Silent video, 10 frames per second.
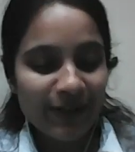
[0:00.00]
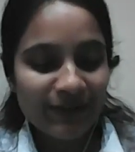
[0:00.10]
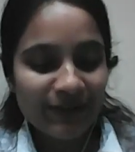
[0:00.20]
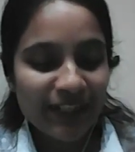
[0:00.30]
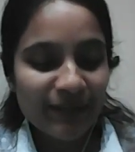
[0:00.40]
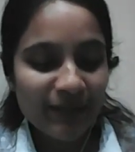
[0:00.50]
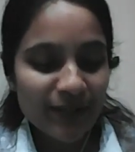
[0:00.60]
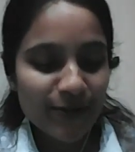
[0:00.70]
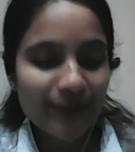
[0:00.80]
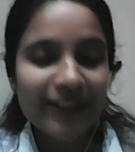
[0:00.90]
very
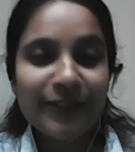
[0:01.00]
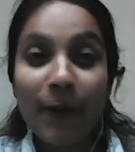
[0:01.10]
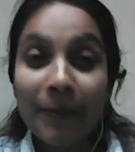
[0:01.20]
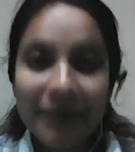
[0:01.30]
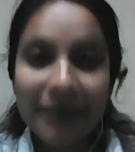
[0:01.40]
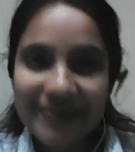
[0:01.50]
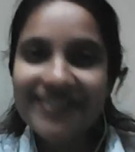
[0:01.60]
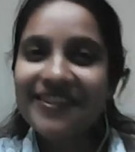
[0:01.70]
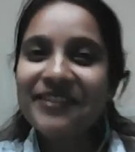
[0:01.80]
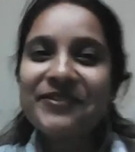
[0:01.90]
much on that
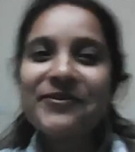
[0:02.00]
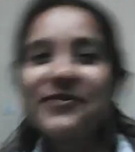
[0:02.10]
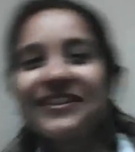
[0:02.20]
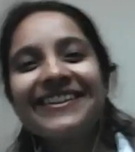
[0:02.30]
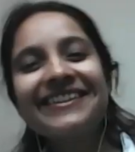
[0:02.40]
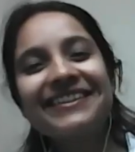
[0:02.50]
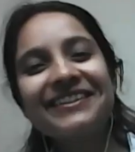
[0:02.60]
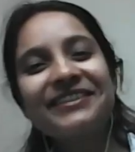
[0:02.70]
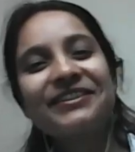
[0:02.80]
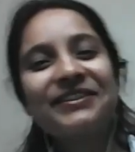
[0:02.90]
optimistic note,
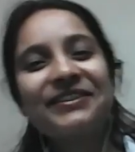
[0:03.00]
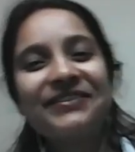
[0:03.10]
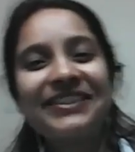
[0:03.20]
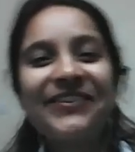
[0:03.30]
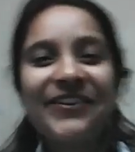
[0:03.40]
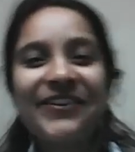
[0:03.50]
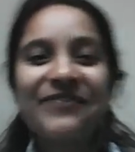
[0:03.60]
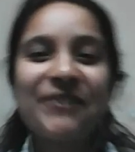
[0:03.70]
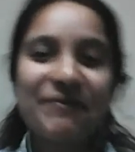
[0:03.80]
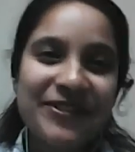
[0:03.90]
with a lot of
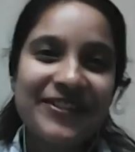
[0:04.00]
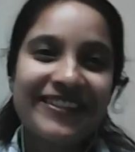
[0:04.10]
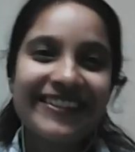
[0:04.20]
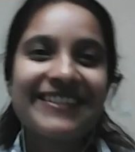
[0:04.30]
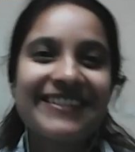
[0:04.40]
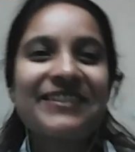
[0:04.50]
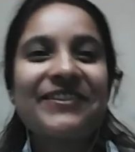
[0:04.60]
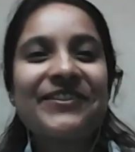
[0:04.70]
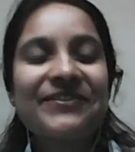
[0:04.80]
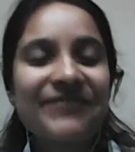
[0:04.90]
opportunities
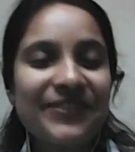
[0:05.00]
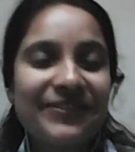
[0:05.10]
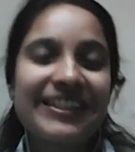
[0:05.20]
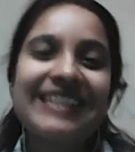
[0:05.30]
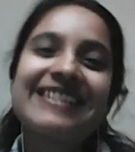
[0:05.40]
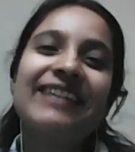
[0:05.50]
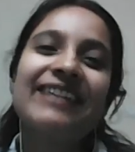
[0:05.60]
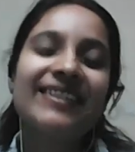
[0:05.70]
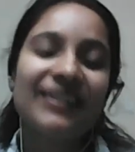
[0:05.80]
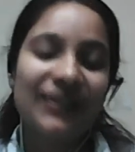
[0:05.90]
and a lot of new things
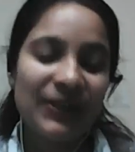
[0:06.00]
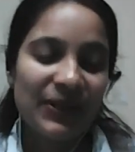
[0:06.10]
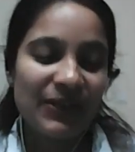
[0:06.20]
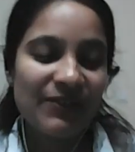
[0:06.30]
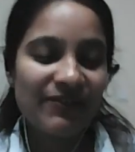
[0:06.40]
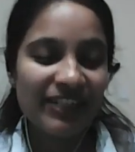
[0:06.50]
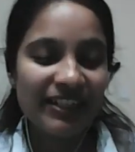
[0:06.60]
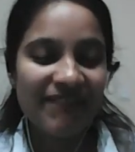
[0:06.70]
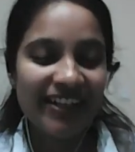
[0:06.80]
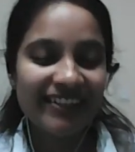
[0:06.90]
that
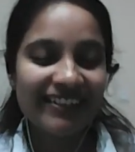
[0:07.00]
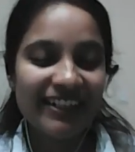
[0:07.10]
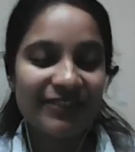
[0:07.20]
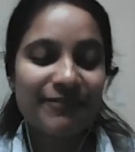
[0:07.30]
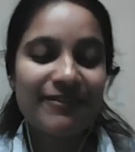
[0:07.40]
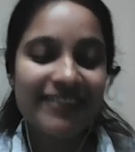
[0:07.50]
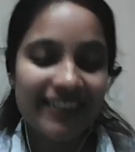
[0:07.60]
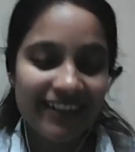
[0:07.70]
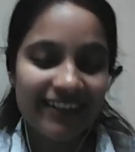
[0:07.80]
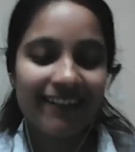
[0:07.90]
we might get to
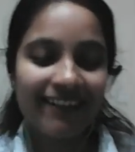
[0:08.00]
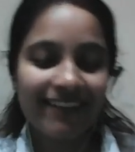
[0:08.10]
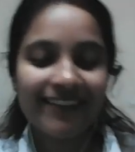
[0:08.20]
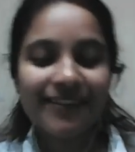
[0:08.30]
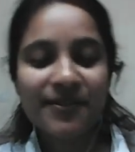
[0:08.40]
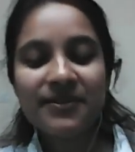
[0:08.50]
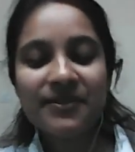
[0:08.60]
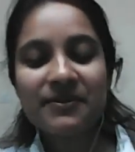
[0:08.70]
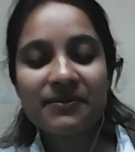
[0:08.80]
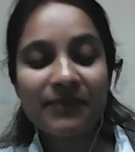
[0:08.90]
see in
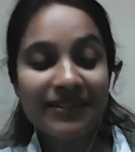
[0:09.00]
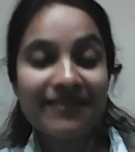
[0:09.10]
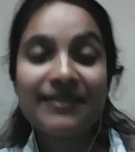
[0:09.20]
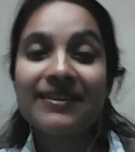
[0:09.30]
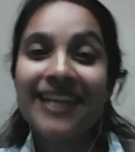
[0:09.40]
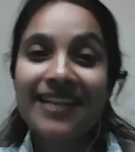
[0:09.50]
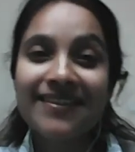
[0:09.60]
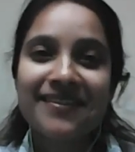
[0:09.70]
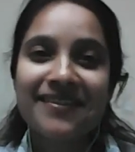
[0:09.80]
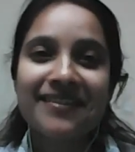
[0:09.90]
this, once this
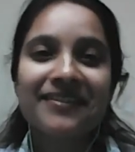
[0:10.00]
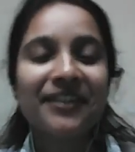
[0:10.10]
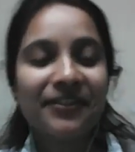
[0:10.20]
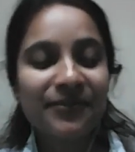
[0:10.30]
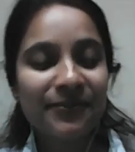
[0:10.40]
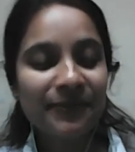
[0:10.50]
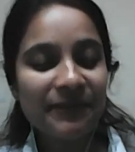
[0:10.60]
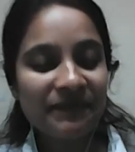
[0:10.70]
crisis is under control.